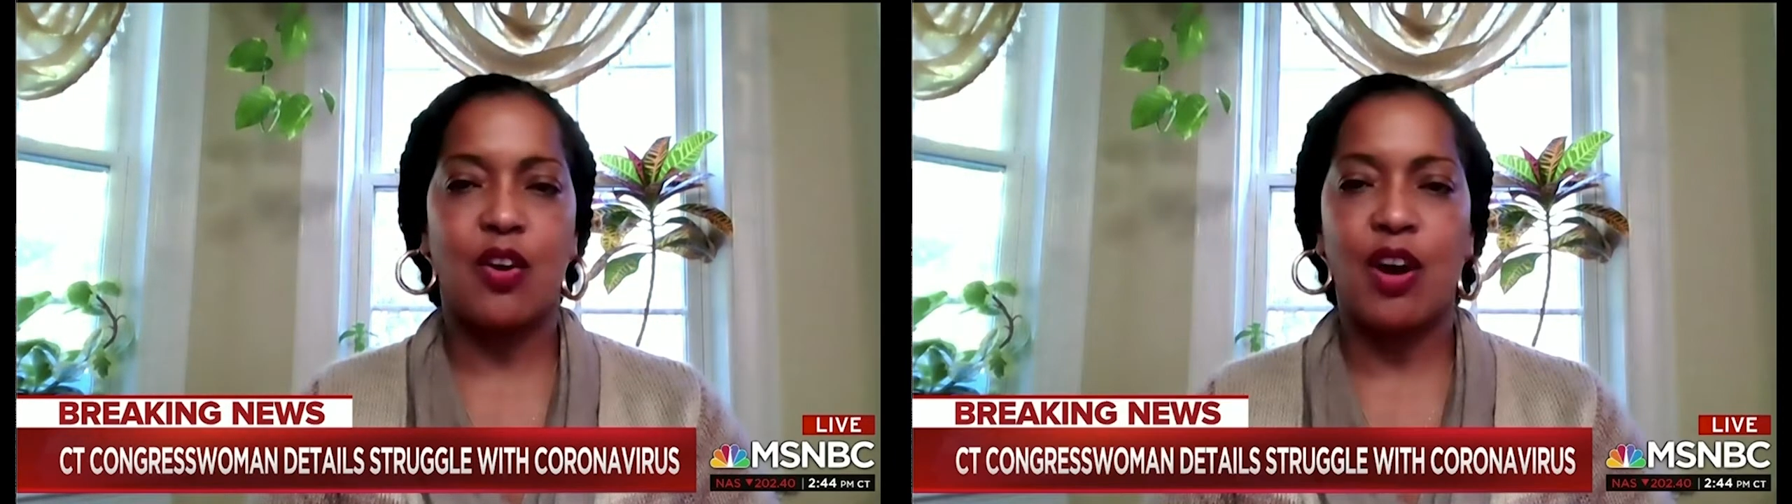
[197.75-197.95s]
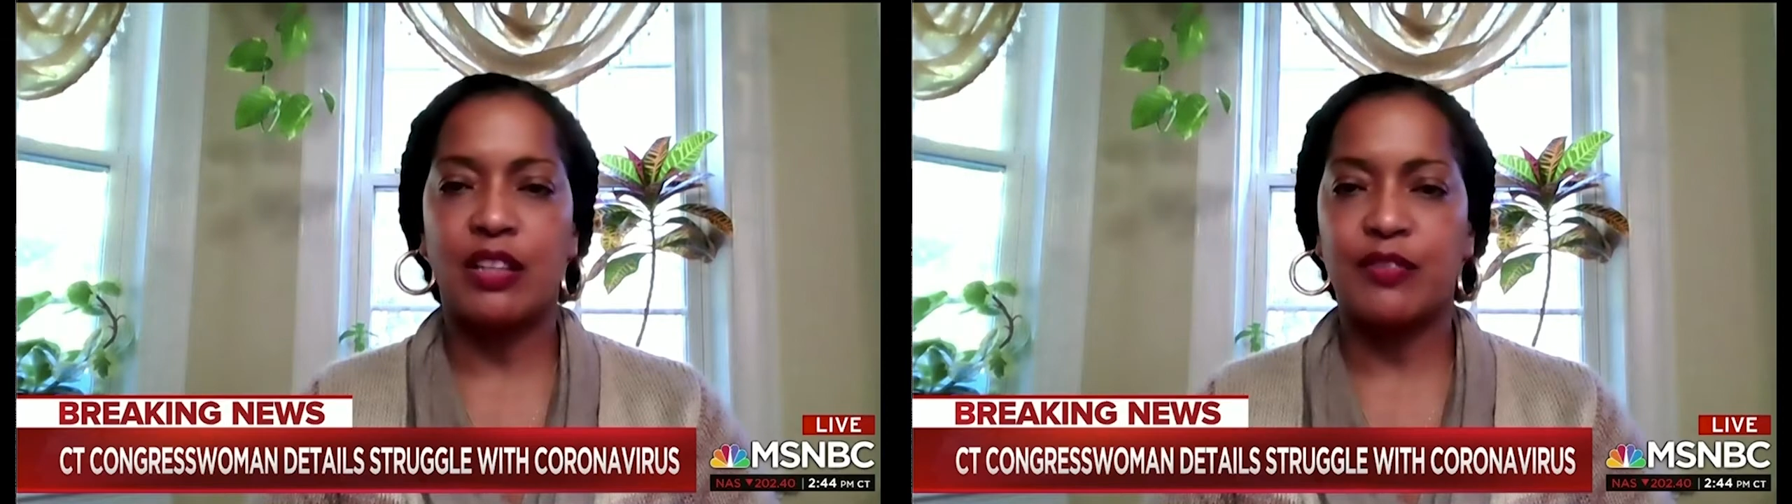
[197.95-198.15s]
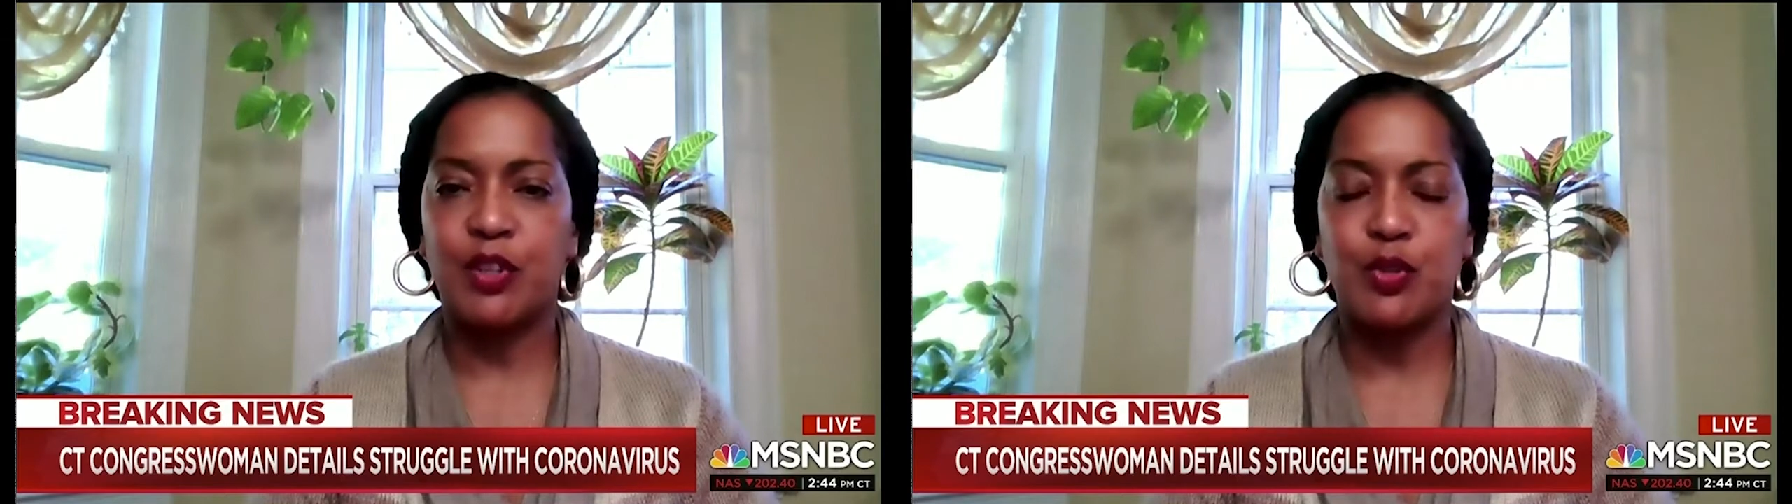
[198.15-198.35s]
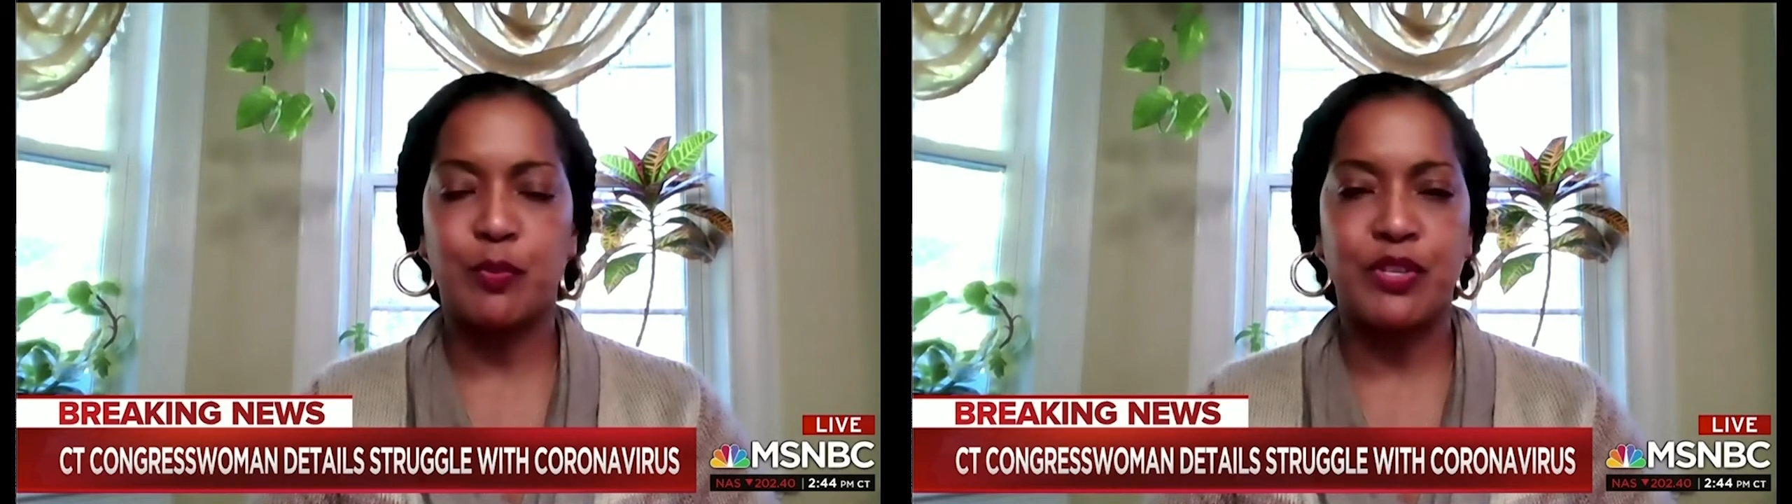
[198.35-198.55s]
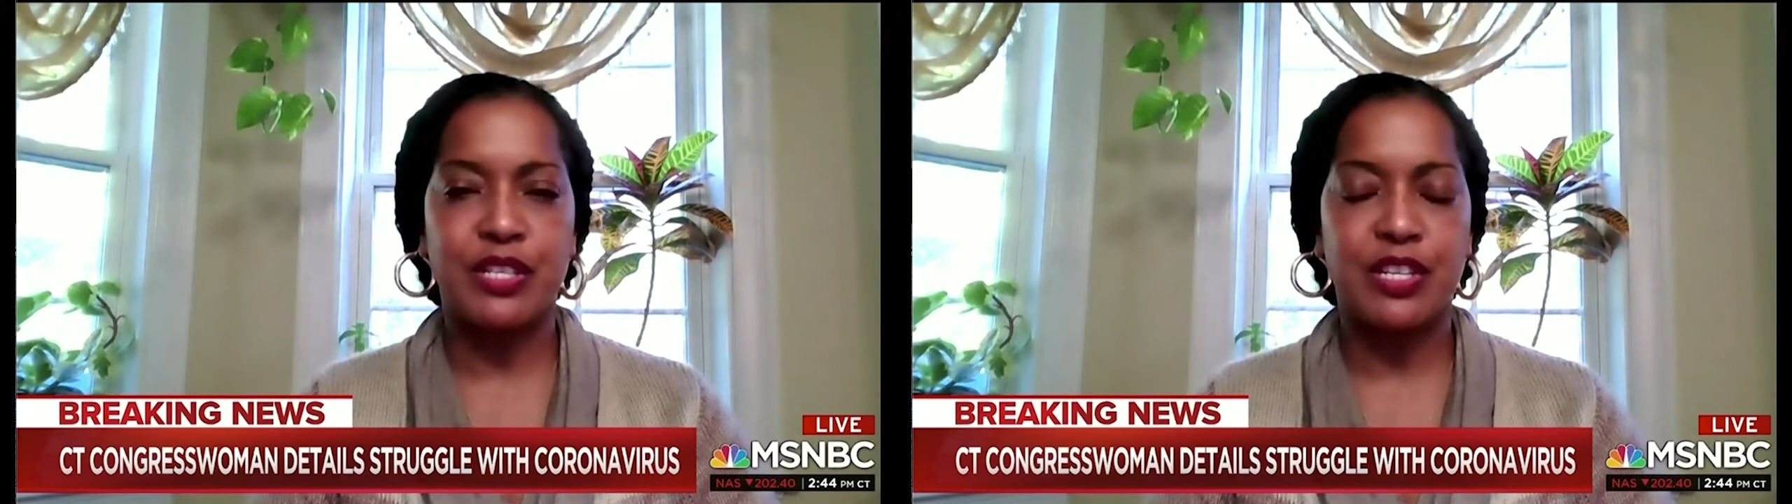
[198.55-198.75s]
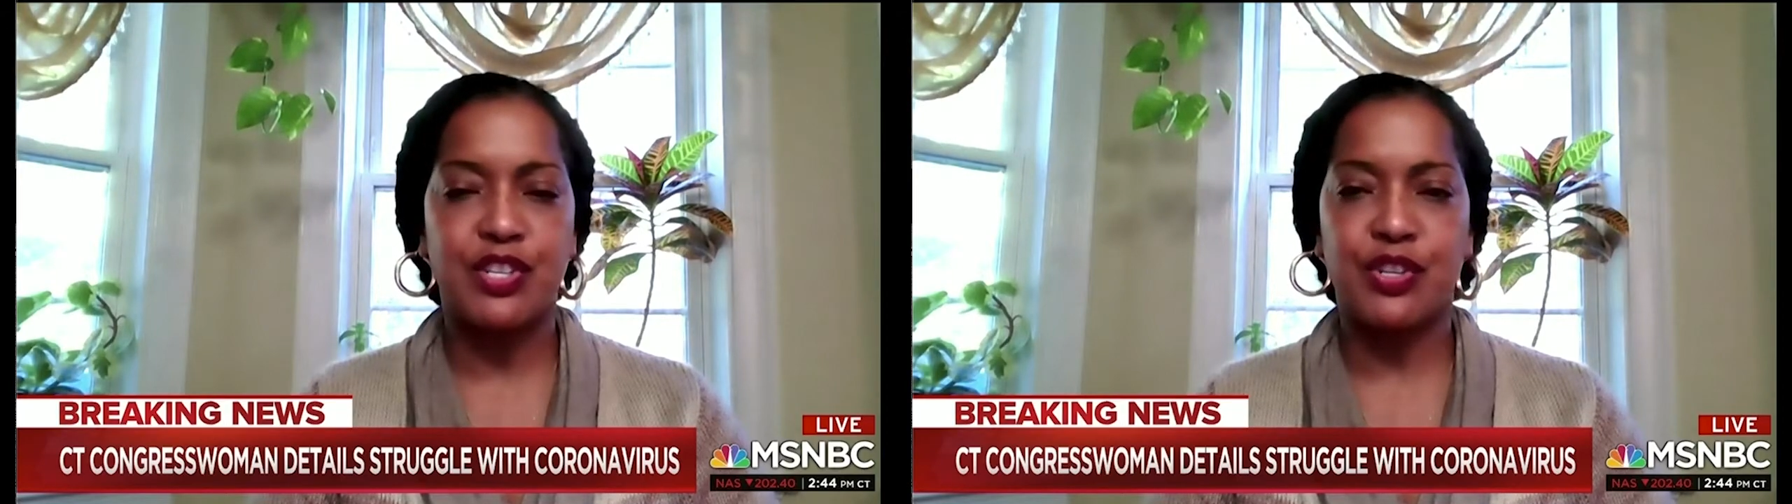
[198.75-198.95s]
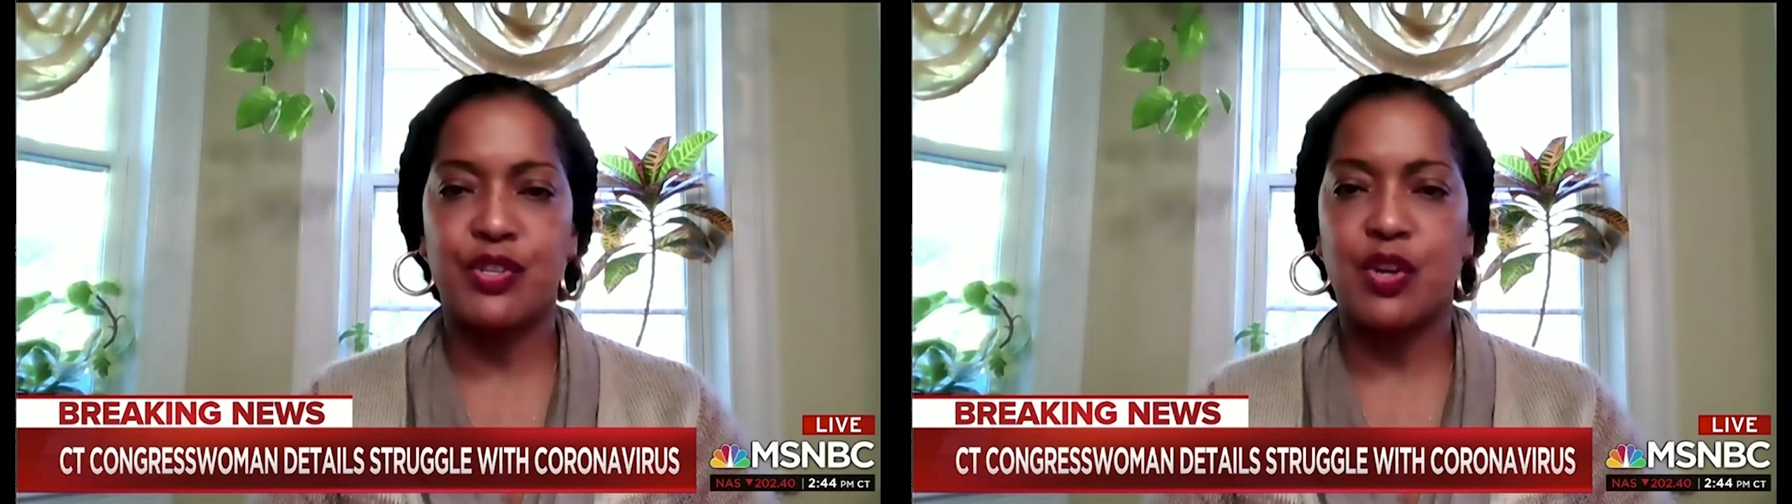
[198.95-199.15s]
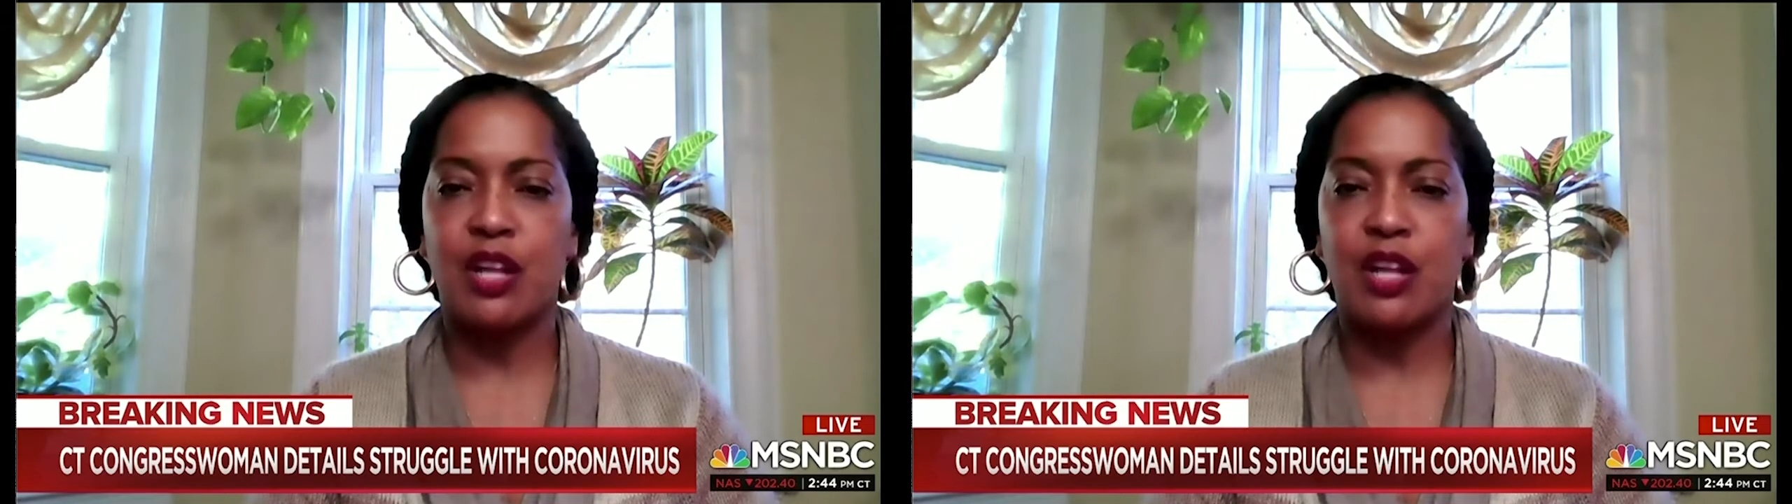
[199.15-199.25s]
all of those procedures,